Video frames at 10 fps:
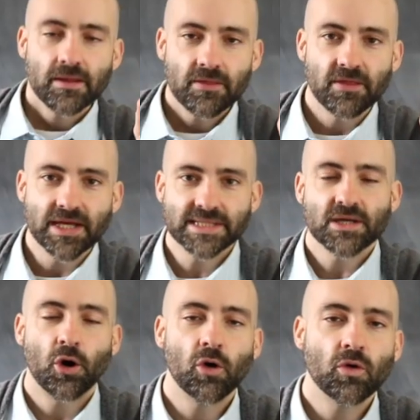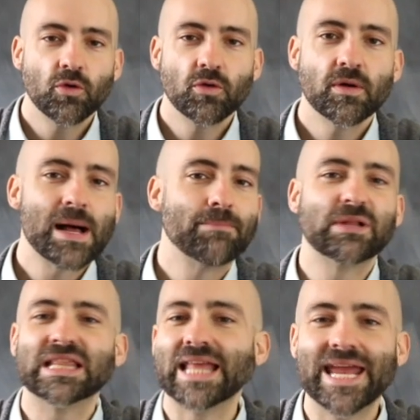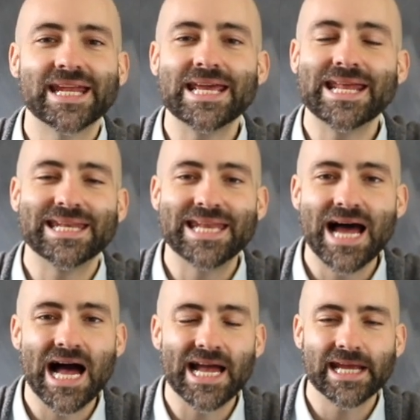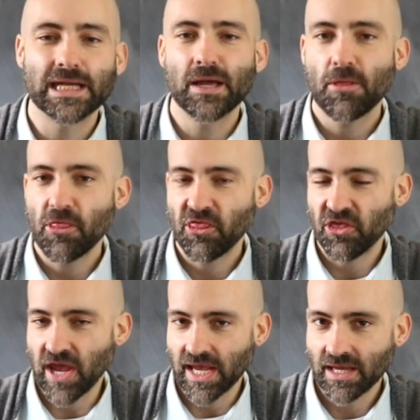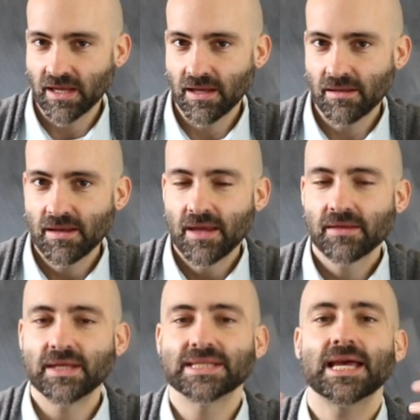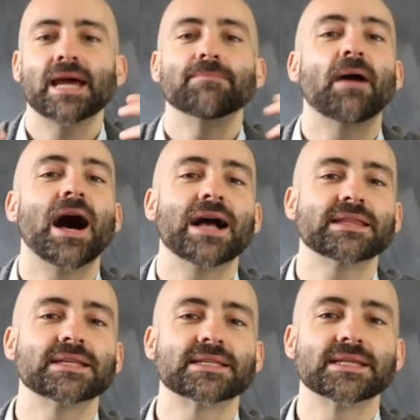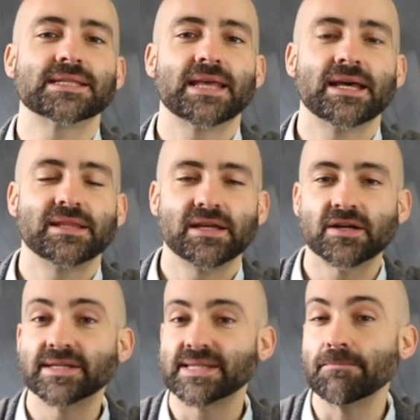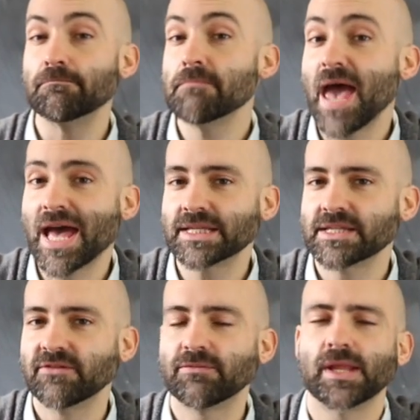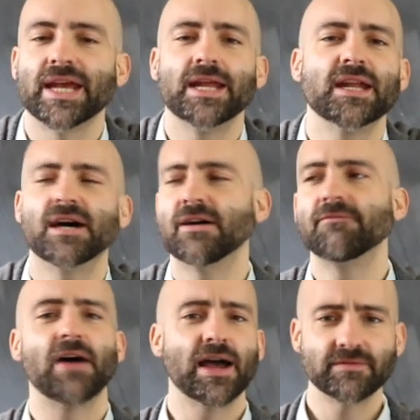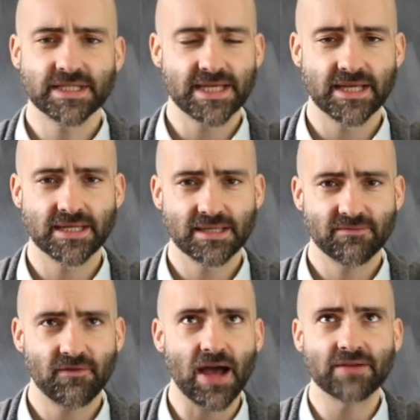This whole Planet Nine thing, this hypothesis that there is a massive planet, 5 to 10